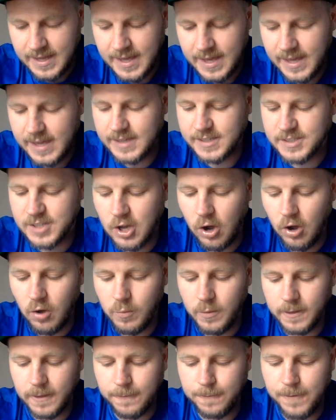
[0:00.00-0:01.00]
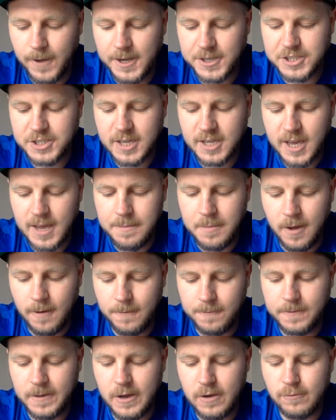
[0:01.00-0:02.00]
He has gone with the faction name
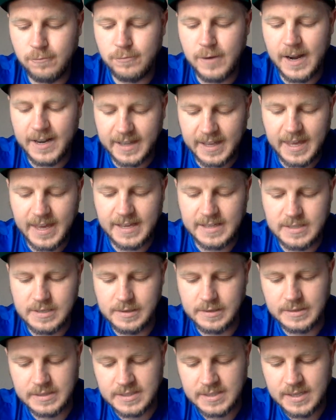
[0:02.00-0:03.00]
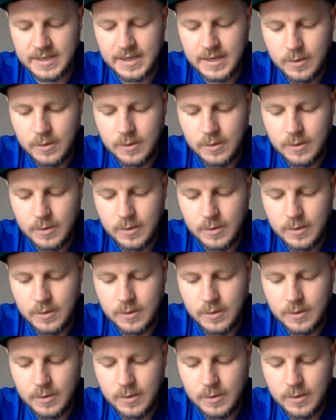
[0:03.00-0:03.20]
of the Eradicators,